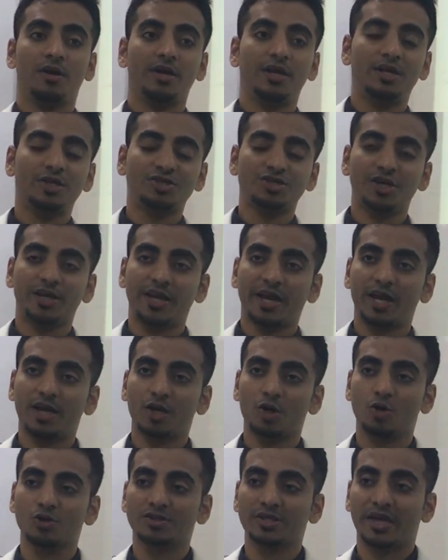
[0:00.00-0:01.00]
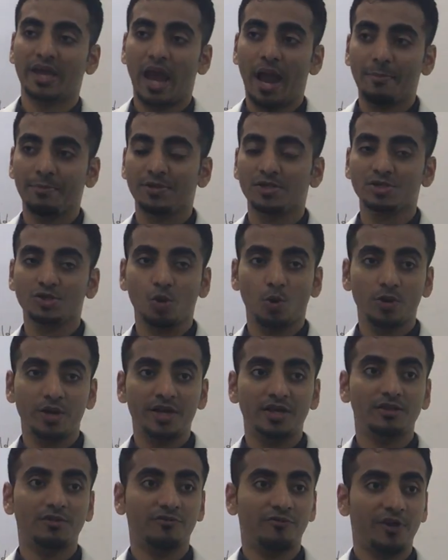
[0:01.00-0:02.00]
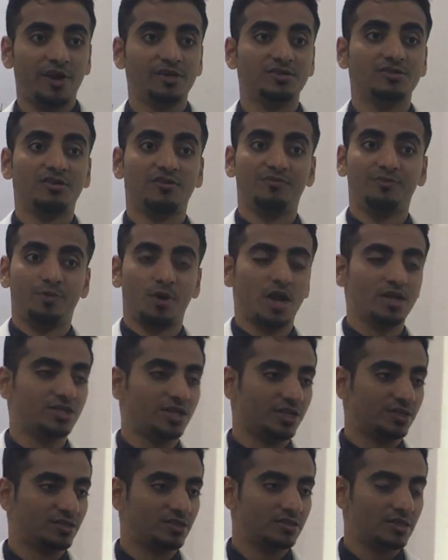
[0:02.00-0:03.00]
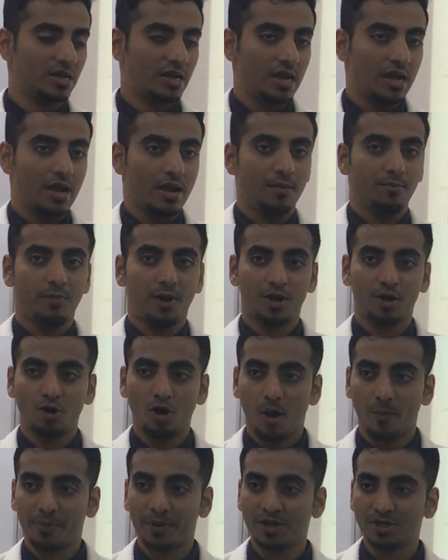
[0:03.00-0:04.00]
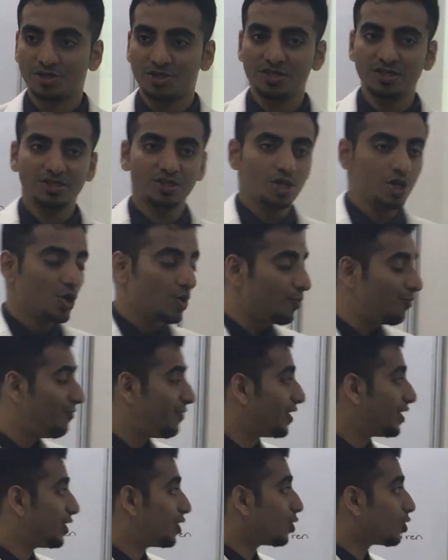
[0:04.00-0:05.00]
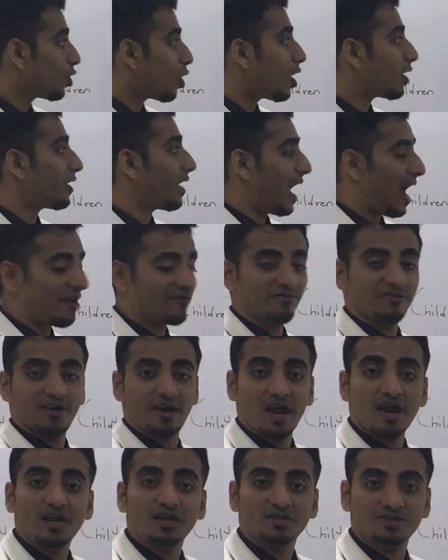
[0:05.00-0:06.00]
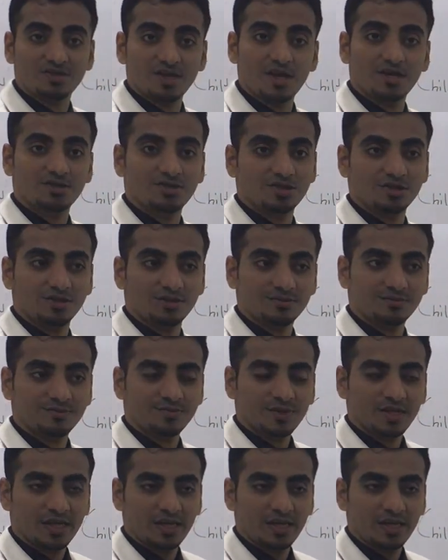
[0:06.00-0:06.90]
Initiating and closing happens only in the phase of projects. But in operations, we do not have initiation.